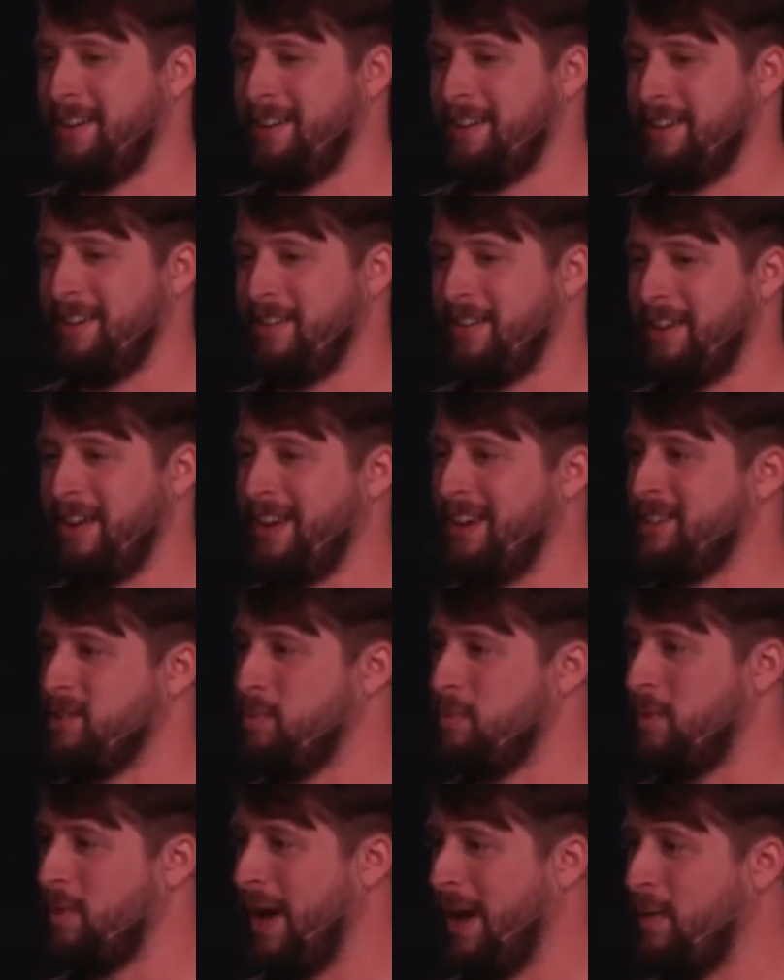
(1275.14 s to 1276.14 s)
okay? Because
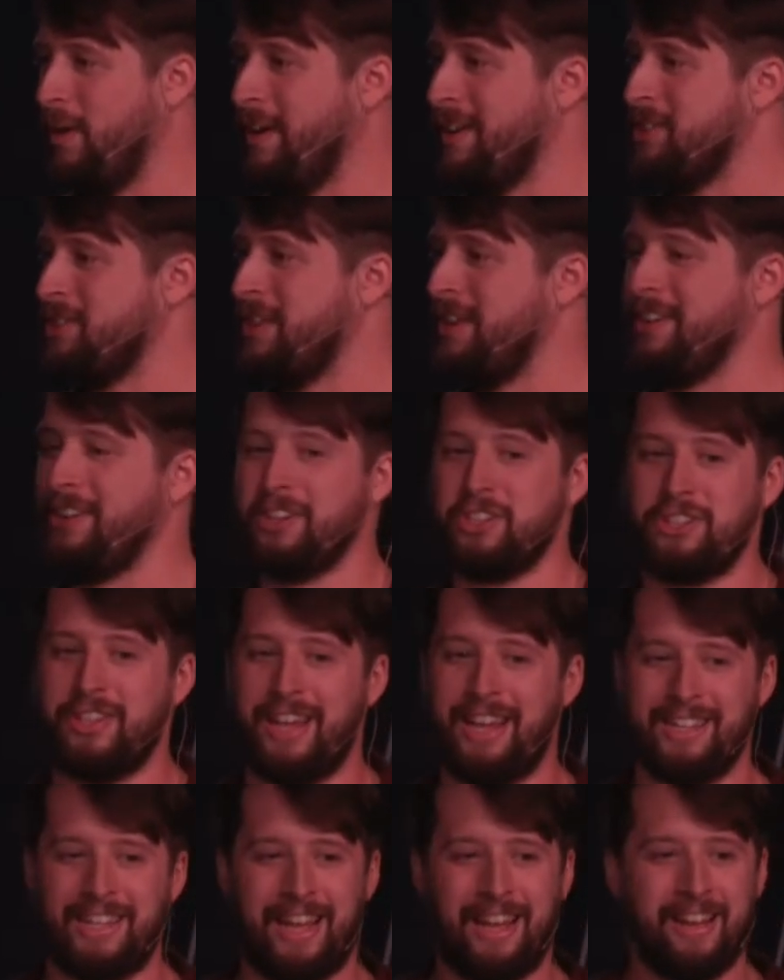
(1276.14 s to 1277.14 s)
I want us to
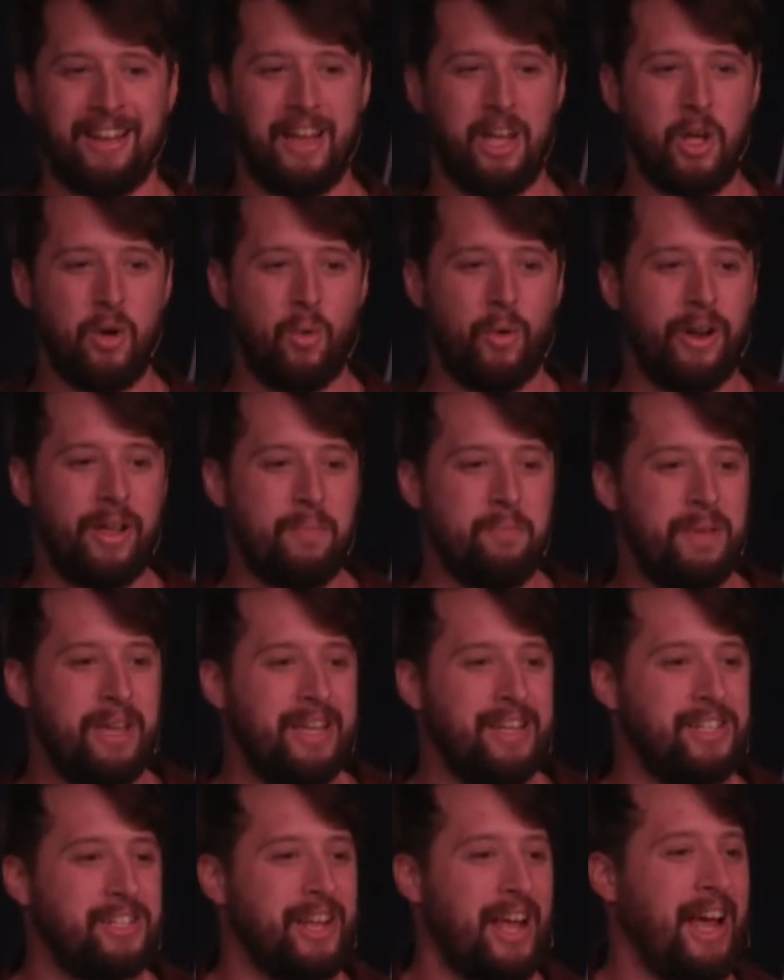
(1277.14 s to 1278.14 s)
understand that, what it
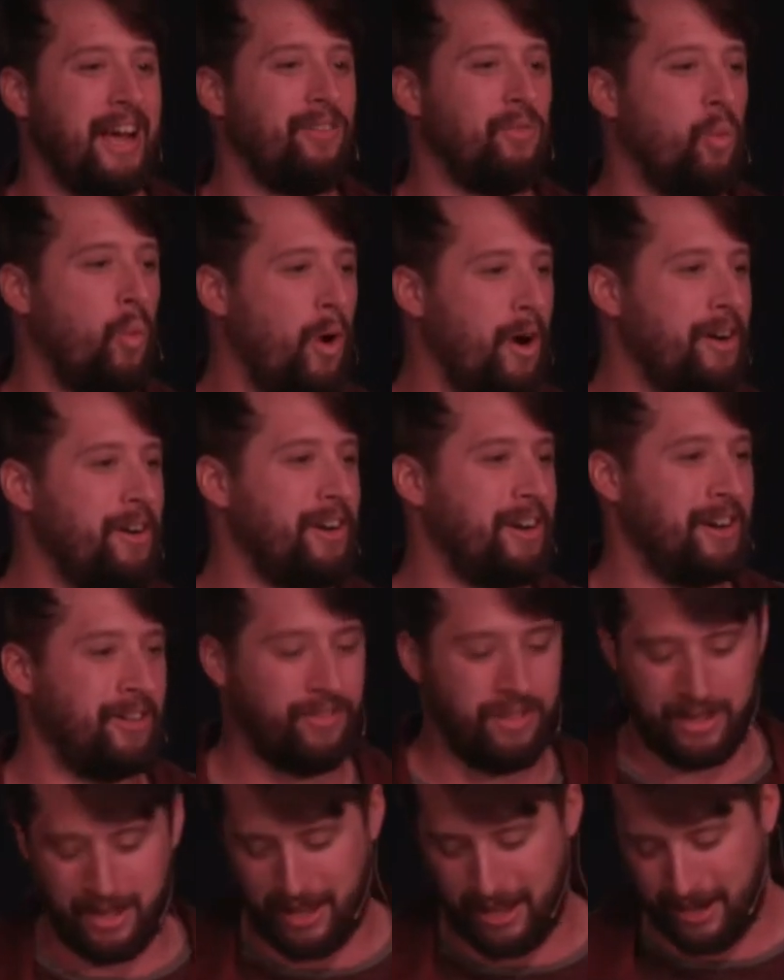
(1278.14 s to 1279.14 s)
means to have wonder of the
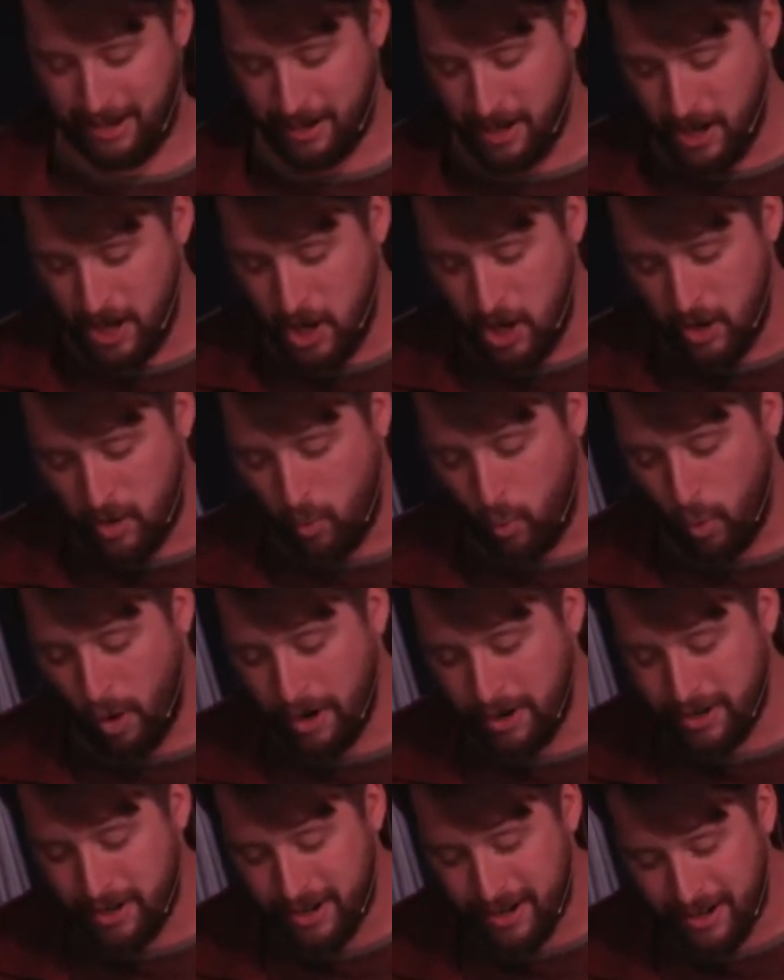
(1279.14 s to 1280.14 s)
King.
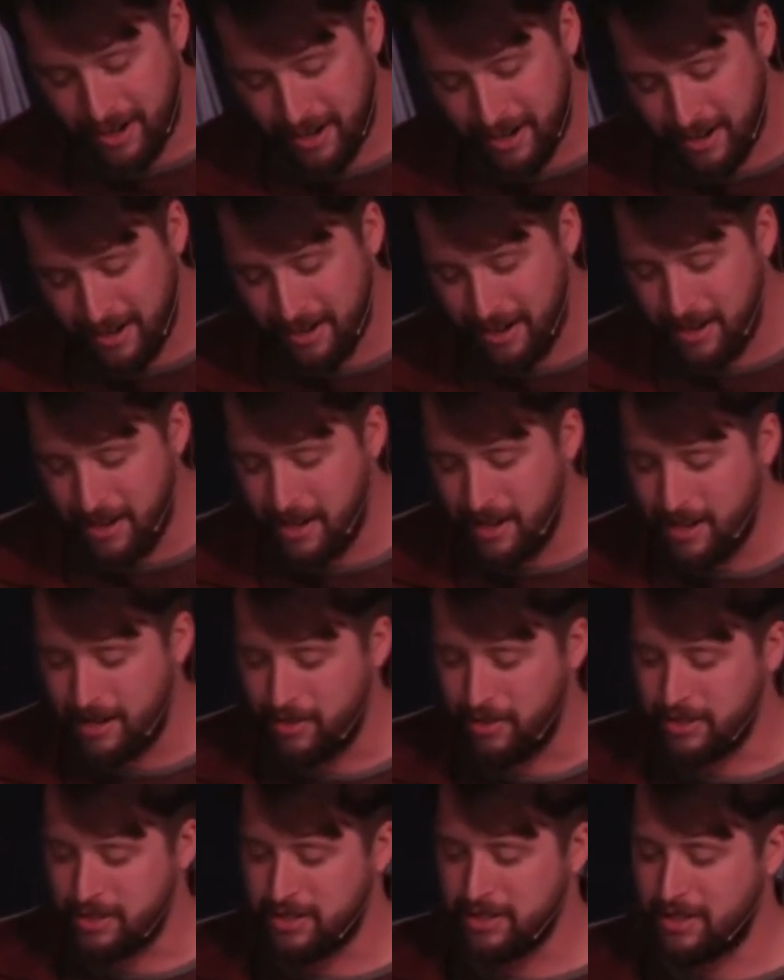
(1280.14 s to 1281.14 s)
Wonder,
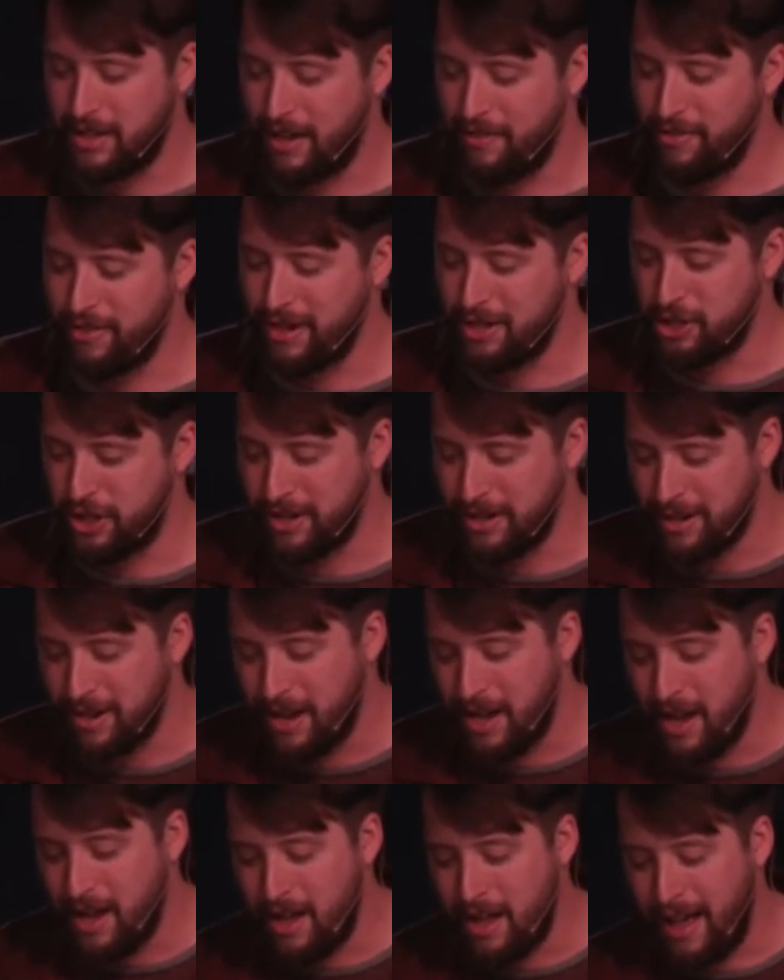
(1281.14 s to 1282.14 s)
this is the definition,
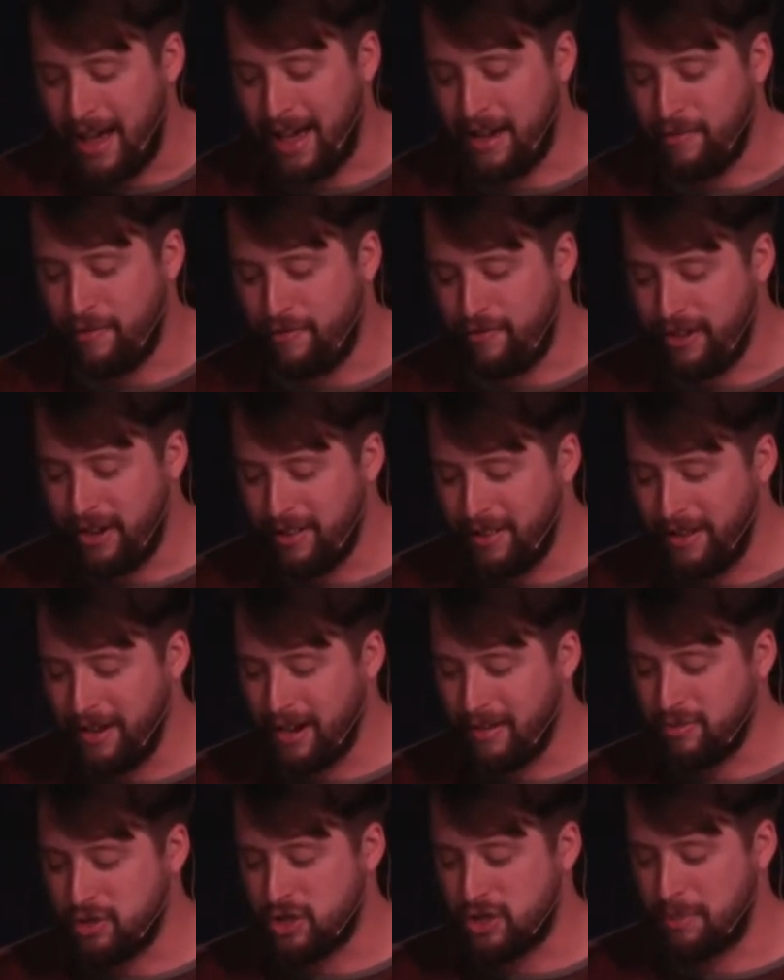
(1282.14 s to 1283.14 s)
a feeling
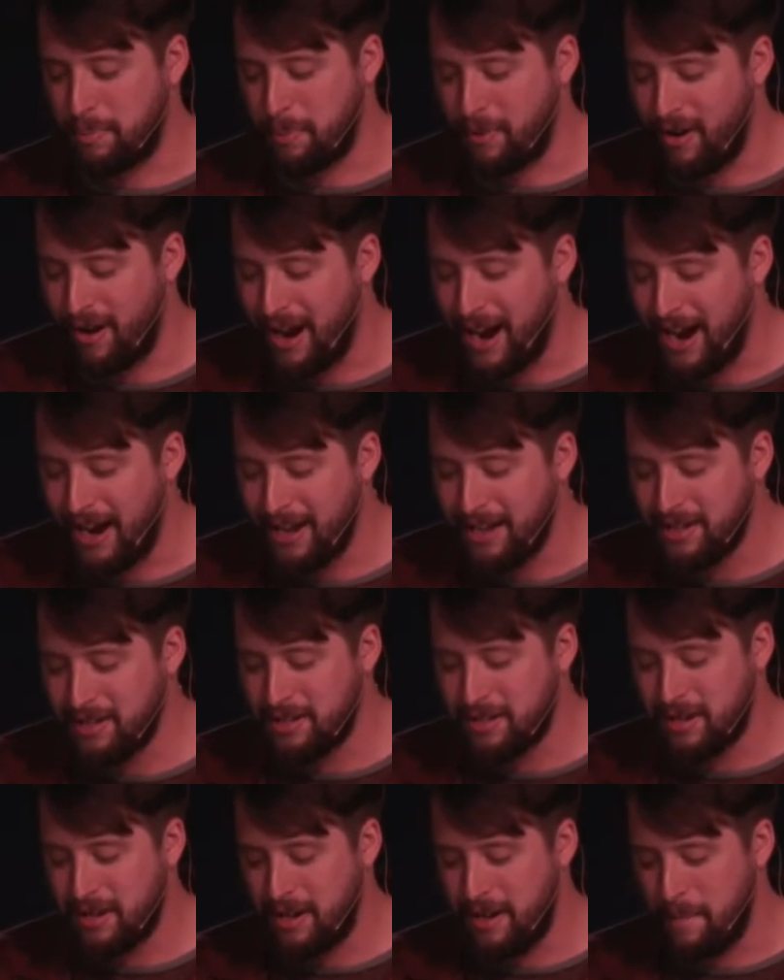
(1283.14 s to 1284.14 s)
of
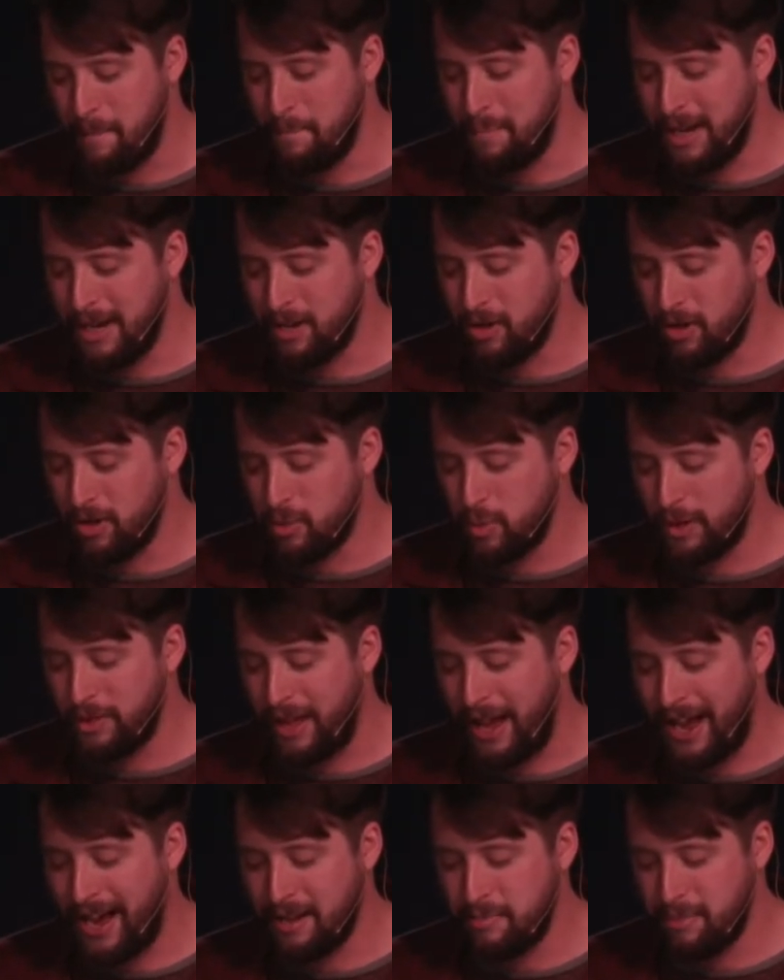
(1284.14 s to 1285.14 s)
surprise mingled with
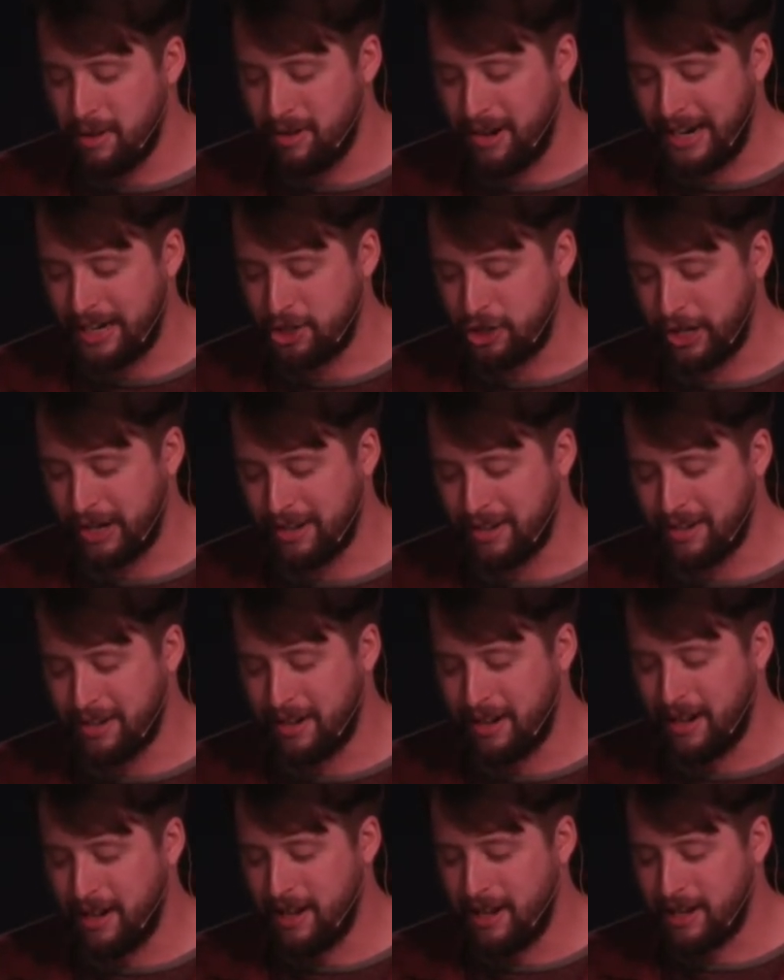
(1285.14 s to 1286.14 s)
admiration
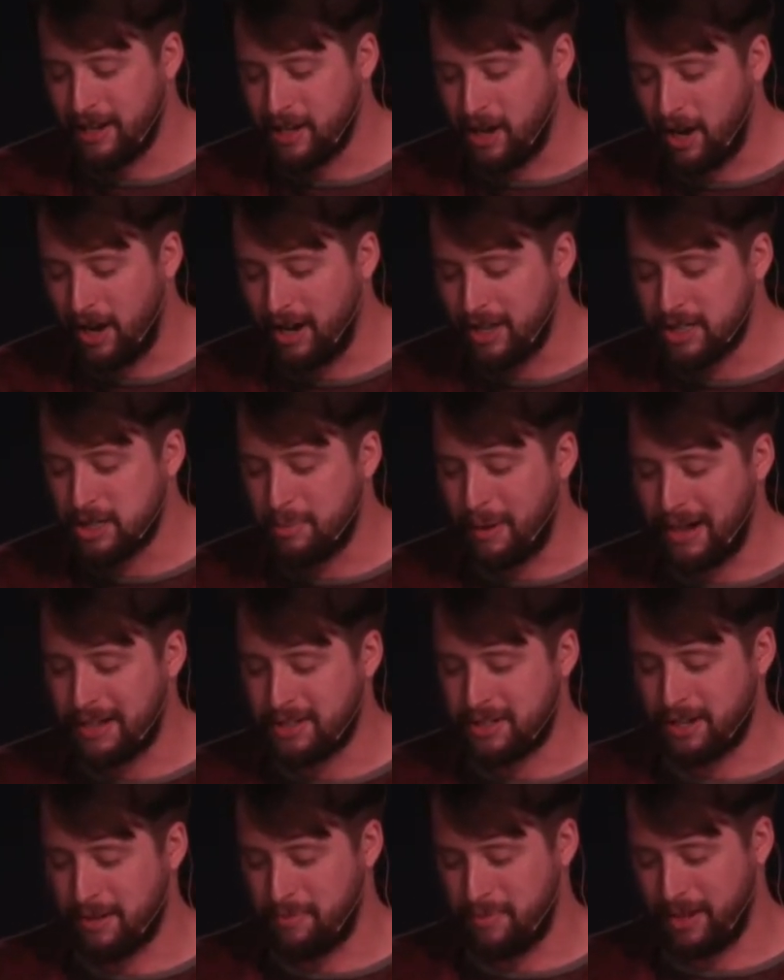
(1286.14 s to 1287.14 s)
caused by
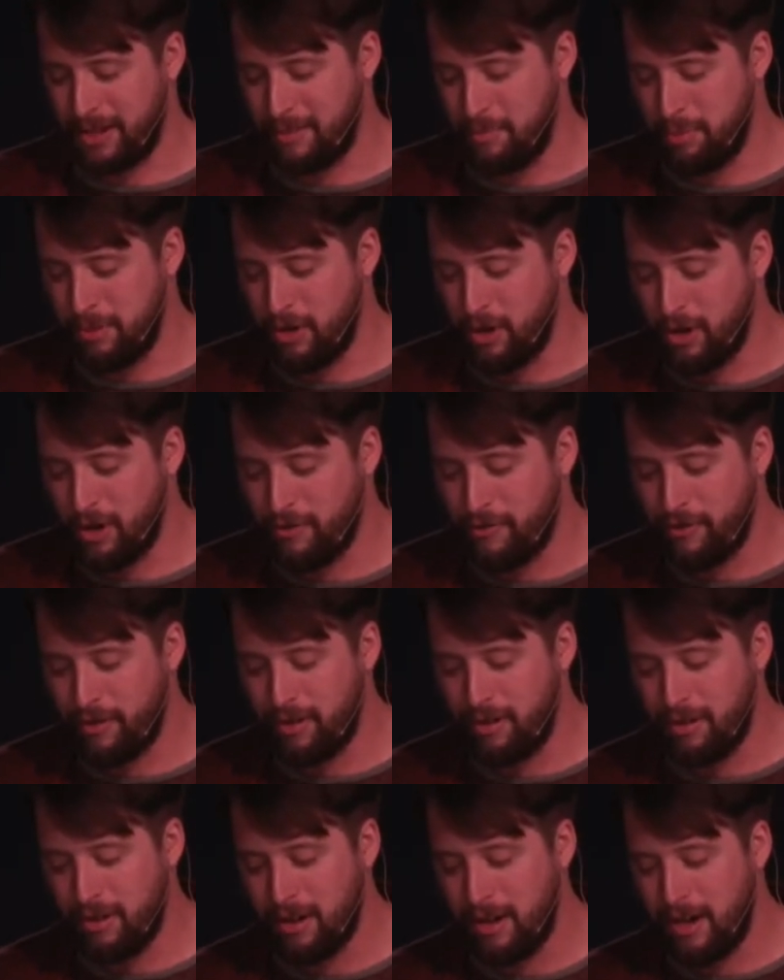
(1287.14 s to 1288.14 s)
something
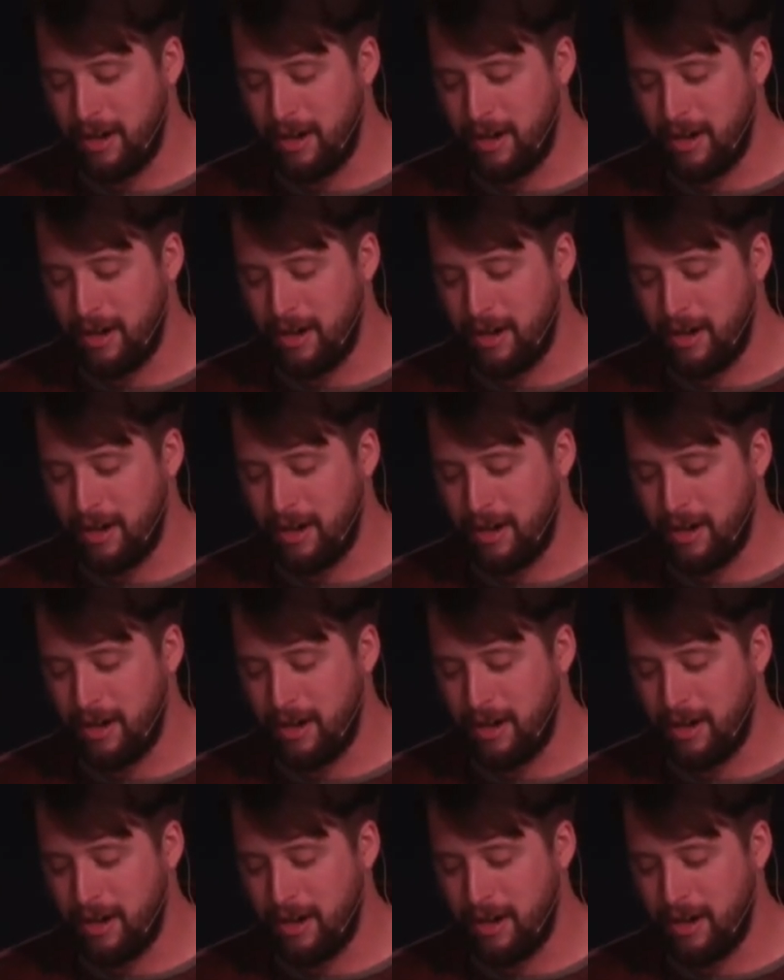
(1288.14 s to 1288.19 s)
beautiful,